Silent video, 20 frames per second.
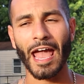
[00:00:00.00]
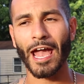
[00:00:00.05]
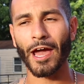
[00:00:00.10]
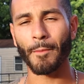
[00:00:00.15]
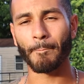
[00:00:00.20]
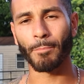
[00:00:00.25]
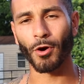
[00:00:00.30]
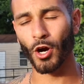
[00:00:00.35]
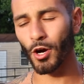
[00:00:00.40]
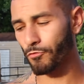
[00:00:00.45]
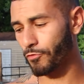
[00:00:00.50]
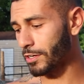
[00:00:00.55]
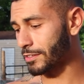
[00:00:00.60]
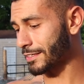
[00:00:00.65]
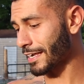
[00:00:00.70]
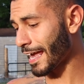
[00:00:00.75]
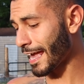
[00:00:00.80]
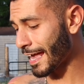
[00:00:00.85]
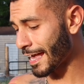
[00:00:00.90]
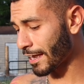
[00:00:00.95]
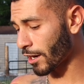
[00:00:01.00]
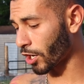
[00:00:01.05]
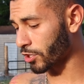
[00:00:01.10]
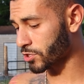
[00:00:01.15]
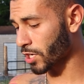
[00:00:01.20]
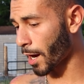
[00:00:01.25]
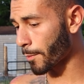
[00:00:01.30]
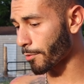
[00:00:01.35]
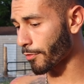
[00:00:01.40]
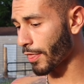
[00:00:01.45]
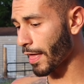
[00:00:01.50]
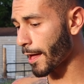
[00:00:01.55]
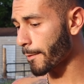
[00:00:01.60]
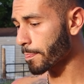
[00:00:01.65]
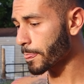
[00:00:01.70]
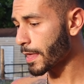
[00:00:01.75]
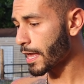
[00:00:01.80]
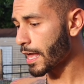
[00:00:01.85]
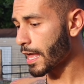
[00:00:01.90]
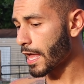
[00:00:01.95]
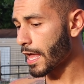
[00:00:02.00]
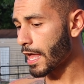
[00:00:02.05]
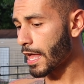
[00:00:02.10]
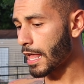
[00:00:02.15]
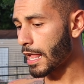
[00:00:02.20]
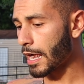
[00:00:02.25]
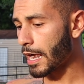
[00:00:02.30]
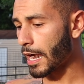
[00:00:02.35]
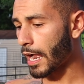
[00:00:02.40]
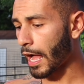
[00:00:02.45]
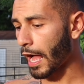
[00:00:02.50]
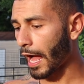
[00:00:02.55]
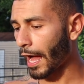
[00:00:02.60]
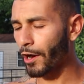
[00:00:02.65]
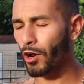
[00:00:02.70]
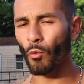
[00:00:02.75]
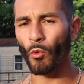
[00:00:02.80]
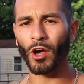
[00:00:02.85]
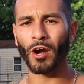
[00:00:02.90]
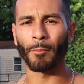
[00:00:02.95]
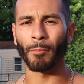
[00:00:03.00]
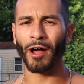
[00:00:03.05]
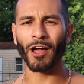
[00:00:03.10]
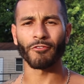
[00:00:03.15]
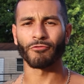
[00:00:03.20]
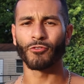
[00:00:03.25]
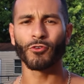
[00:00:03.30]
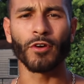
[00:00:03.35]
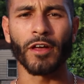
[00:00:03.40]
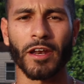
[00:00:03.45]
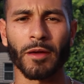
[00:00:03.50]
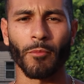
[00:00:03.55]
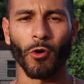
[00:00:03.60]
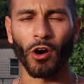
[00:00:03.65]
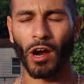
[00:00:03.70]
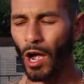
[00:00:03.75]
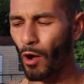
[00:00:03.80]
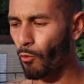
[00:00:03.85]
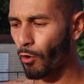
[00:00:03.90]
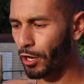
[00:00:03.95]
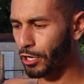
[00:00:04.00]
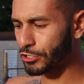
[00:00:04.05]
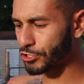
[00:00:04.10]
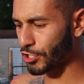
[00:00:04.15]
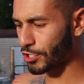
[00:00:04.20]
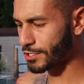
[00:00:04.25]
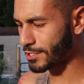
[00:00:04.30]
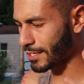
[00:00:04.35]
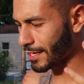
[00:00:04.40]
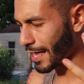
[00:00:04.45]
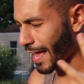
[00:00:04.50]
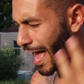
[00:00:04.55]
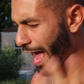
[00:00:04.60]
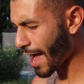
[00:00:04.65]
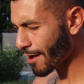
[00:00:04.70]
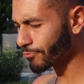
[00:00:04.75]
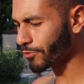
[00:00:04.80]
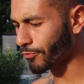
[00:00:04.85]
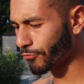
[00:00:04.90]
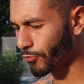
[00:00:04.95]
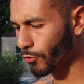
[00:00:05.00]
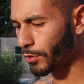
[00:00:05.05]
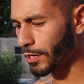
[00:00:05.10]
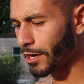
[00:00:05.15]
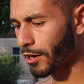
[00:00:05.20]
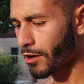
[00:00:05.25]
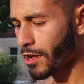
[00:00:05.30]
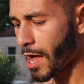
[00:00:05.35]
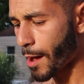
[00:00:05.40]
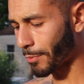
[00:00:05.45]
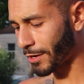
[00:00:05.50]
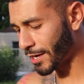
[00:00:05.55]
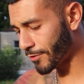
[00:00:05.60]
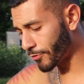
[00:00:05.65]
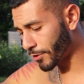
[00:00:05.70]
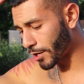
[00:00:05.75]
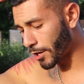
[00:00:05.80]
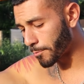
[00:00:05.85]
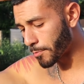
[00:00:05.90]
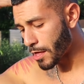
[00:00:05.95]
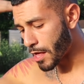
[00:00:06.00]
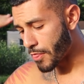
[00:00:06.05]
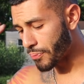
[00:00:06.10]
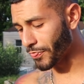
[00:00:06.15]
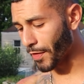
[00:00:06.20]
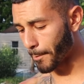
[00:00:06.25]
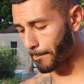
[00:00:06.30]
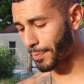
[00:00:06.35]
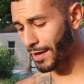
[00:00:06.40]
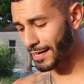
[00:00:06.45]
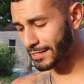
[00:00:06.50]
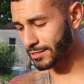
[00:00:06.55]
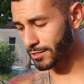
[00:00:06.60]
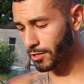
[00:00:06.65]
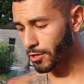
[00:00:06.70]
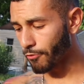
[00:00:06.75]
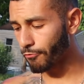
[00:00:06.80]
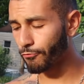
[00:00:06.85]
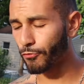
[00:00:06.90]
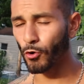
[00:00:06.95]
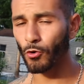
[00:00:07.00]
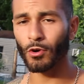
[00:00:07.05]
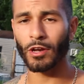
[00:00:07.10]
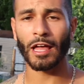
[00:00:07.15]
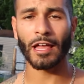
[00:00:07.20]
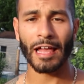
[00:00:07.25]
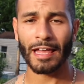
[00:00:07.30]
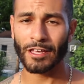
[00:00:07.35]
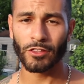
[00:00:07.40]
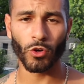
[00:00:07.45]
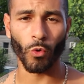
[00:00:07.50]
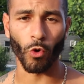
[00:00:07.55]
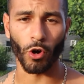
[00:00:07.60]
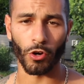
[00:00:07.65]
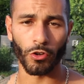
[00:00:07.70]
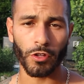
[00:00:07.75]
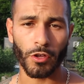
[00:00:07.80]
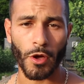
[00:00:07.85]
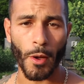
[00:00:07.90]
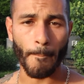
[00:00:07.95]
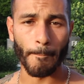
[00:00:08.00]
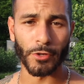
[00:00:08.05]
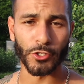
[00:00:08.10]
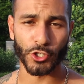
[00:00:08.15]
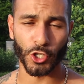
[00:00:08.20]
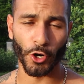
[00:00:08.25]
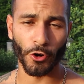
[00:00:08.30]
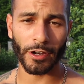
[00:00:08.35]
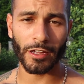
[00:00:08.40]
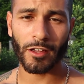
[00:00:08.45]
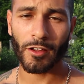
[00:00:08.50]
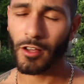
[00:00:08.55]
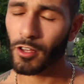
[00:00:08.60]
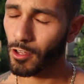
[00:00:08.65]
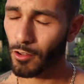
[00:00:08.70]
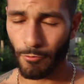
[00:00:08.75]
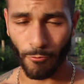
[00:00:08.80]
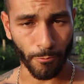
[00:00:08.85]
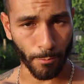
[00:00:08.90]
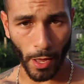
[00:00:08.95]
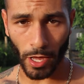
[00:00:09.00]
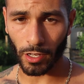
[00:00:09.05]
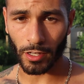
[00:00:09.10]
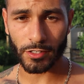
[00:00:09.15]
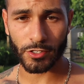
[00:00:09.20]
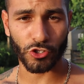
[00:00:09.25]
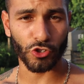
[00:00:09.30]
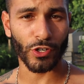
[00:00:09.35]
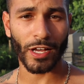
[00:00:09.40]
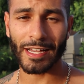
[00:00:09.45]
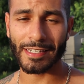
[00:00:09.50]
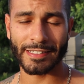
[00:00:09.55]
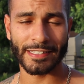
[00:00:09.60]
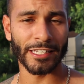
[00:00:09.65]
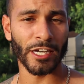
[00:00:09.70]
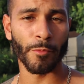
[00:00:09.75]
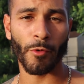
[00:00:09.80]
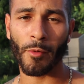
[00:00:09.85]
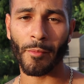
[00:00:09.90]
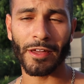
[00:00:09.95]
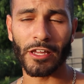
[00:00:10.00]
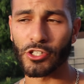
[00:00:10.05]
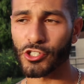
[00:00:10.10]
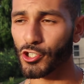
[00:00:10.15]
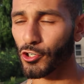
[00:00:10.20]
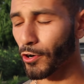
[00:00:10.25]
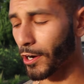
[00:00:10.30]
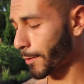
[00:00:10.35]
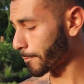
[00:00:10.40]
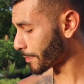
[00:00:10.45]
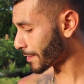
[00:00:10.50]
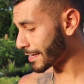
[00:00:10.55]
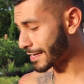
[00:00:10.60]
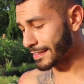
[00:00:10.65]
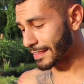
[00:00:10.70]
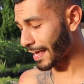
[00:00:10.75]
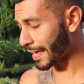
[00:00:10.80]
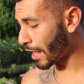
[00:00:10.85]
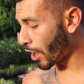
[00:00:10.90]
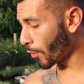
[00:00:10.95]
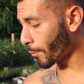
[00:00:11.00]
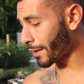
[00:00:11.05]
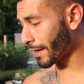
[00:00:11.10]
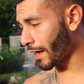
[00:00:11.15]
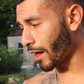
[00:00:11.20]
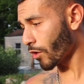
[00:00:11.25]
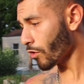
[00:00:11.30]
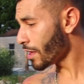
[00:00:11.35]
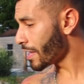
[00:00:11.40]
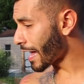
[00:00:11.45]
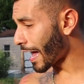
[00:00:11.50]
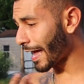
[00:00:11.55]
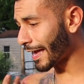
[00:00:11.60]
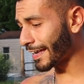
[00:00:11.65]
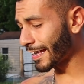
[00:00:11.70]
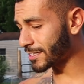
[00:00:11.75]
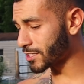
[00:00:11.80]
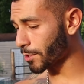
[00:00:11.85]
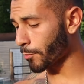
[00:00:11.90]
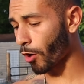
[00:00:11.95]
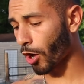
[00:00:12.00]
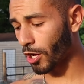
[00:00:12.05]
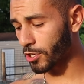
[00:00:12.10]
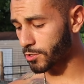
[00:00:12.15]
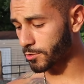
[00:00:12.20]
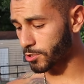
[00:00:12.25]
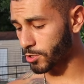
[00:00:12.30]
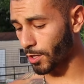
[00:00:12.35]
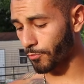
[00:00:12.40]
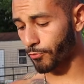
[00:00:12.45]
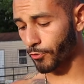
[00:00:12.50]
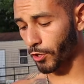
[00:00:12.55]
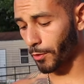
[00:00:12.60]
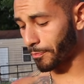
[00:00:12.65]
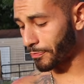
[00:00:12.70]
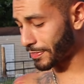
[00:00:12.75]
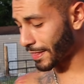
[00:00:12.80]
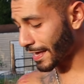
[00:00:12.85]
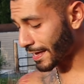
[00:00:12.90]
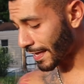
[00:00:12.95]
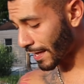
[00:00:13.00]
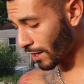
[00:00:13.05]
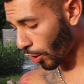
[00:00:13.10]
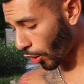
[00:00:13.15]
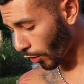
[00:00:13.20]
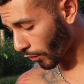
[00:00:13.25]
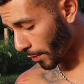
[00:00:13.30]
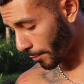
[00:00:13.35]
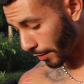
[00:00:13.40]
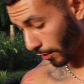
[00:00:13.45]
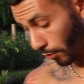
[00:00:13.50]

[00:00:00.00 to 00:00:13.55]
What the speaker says: and perfect. And on top of that, I don't want to buy food anymore. I want to just have the food here. I'm giving them the best food in the world, Missouri Pellets. You guys seen them on my Instagram. They help me out. I get some awesome stuff for them. They get all the